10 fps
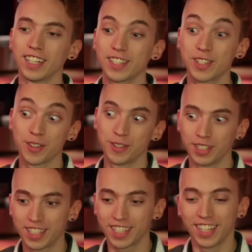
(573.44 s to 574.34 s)
So
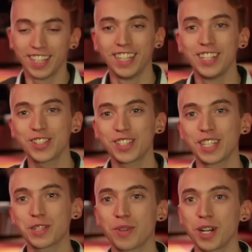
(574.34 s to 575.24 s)
it's
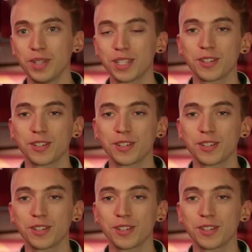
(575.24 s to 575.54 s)
interesting experiments.